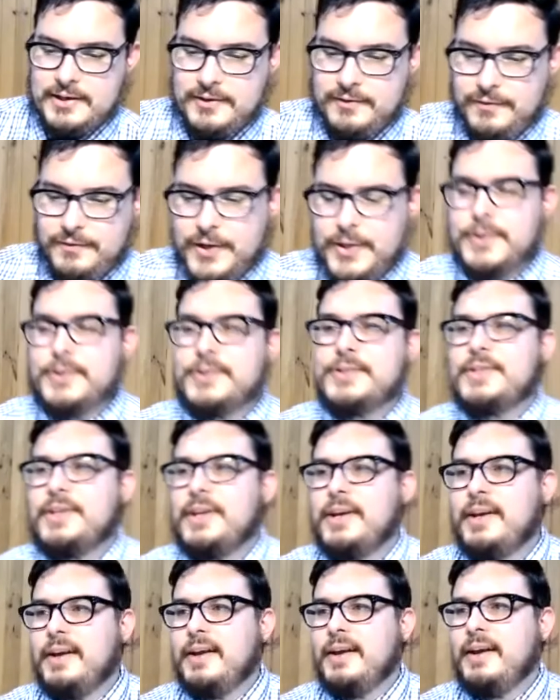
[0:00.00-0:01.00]
confused,
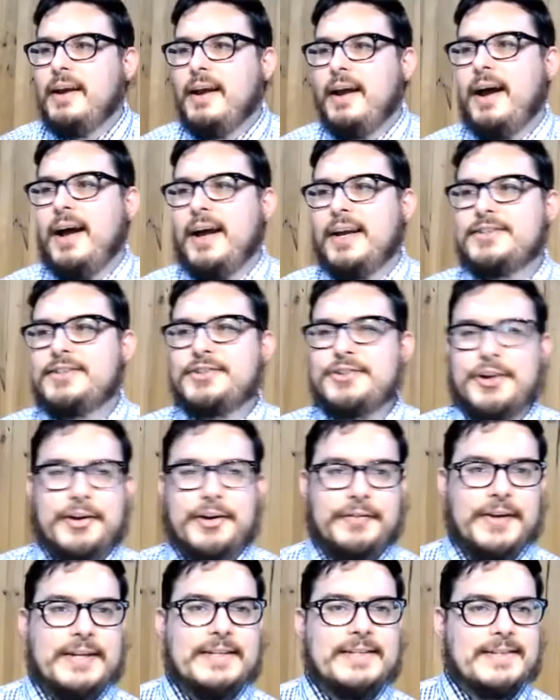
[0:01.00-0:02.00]

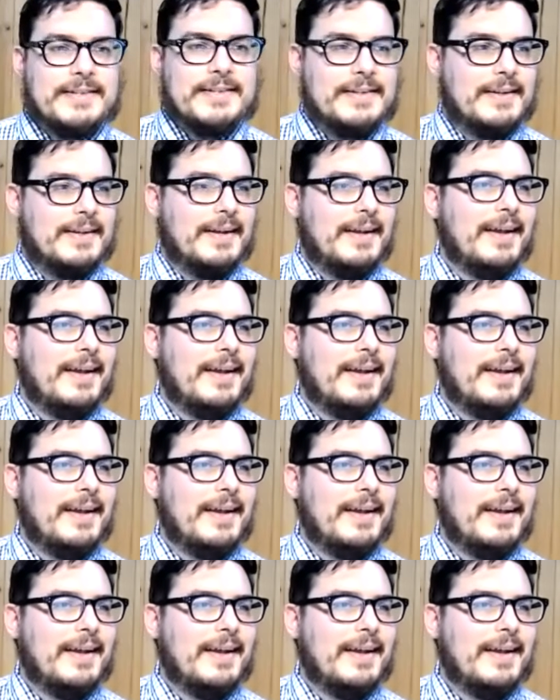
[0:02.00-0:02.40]
service.